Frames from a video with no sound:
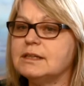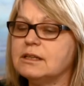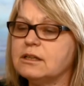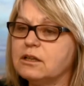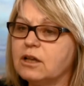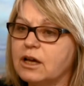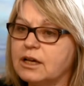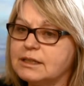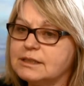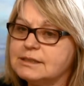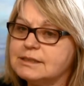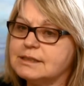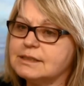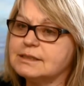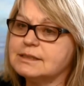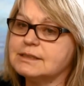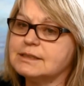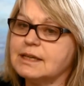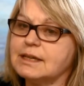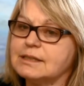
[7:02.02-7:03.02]
a lot of
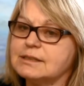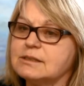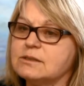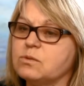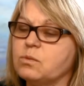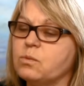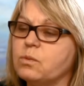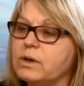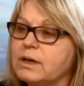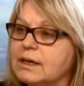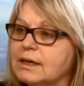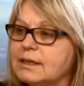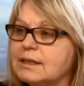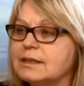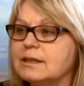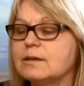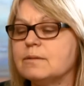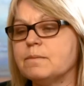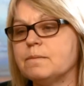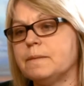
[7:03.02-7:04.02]
success
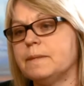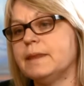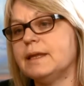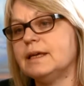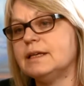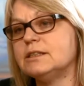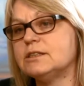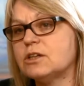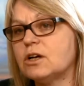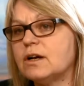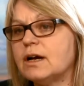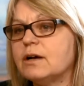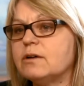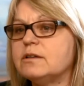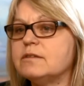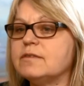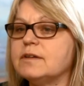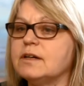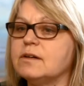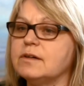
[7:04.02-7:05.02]
with is our
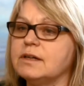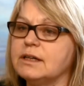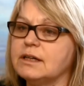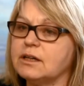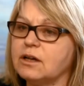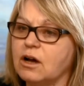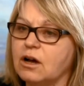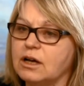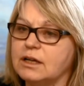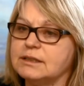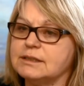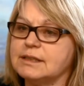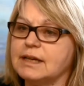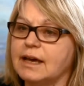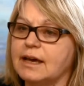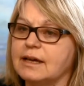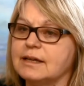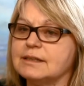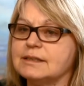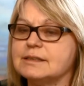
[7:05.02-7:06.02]
out-of-area
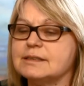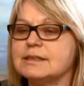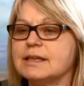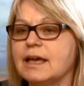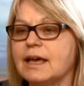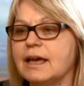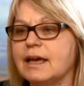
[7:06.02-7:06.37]
contacts.